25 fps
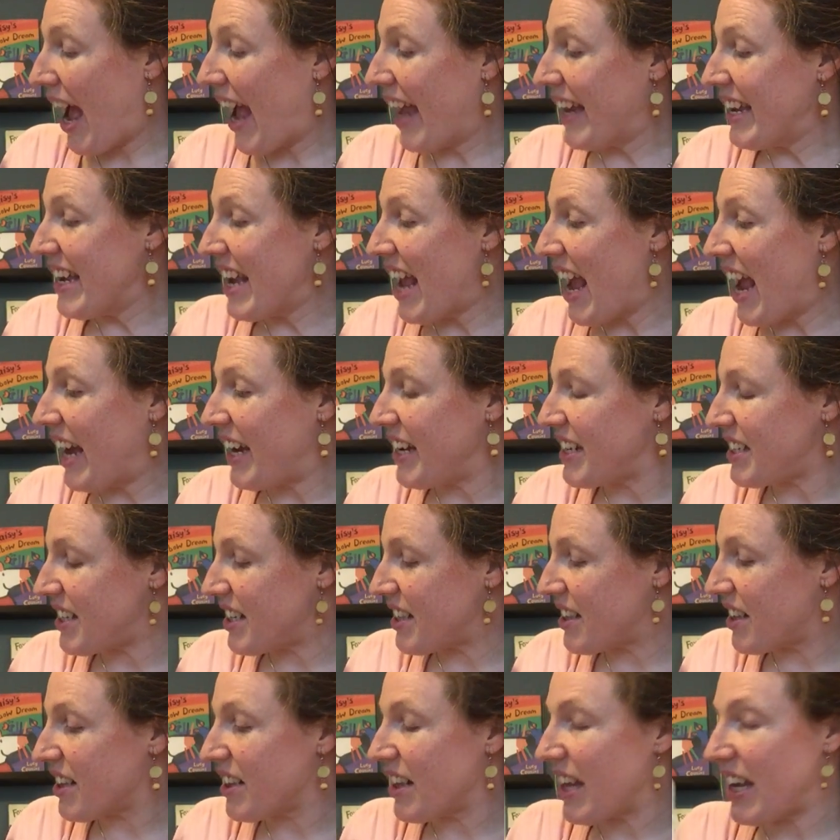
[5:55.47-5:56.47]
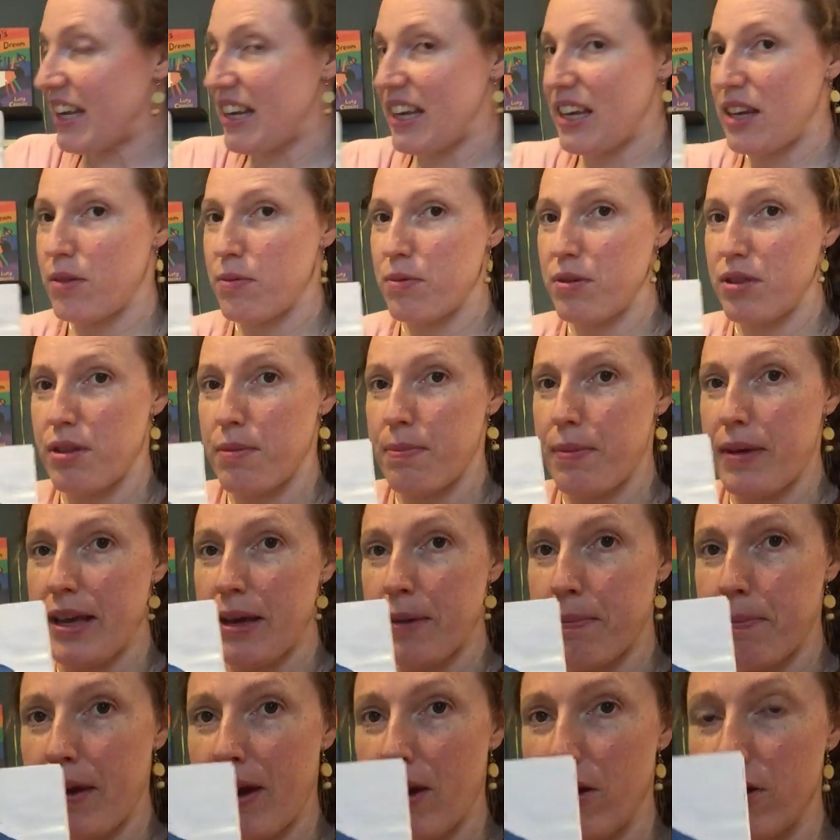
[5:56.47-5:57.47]
And he ate the lady with the
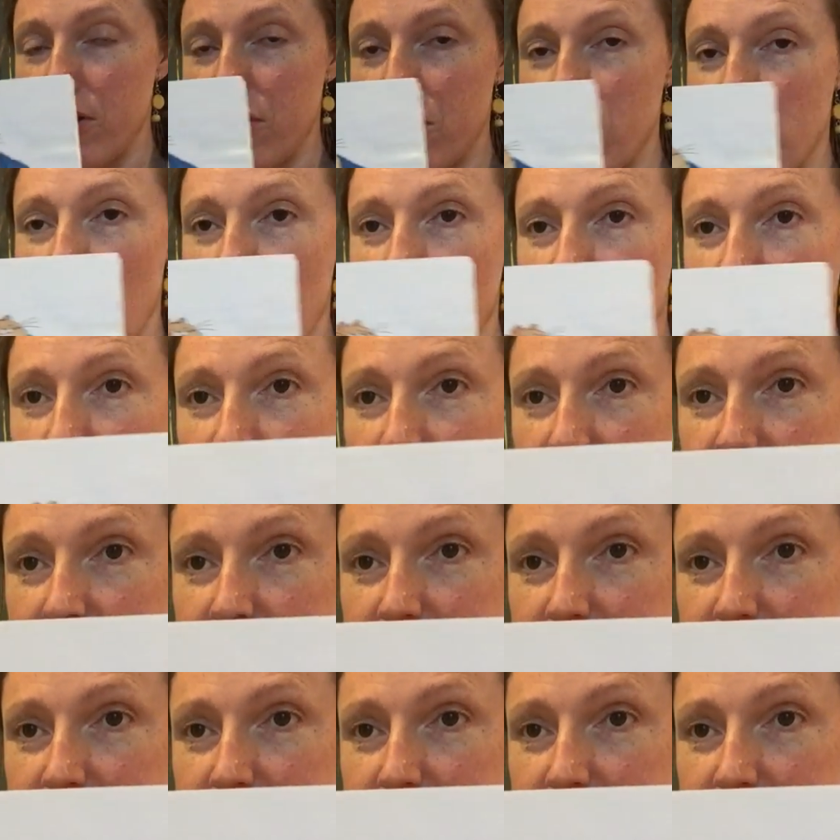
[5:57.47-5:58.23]
pink parasol.